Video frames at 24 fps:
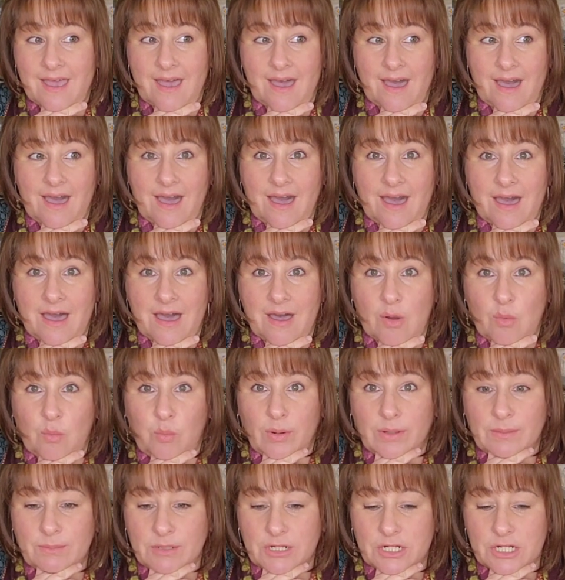What
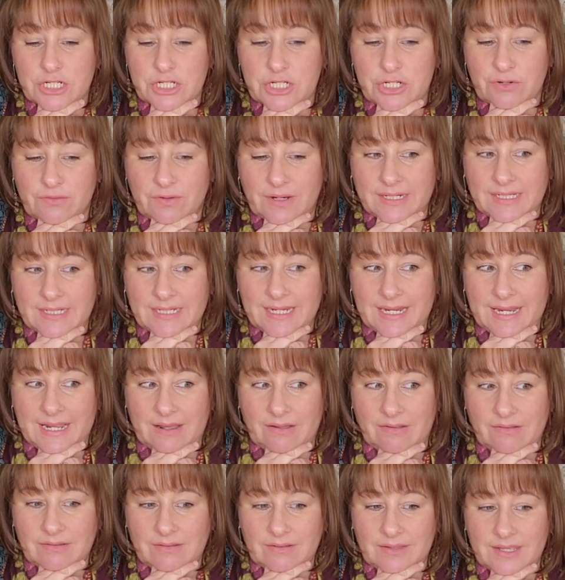I'm going to do right
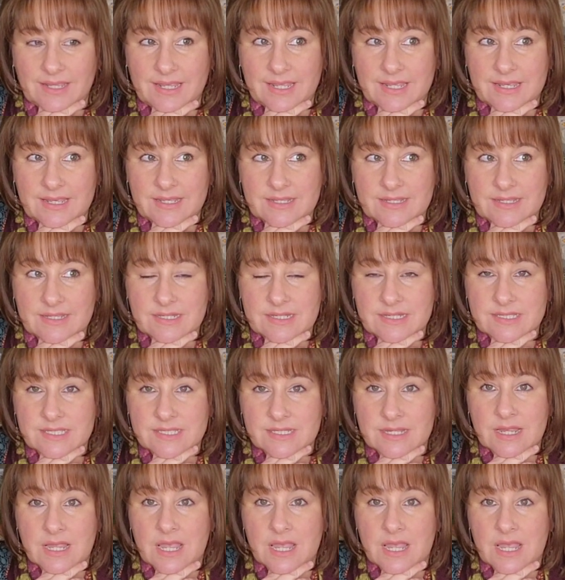now is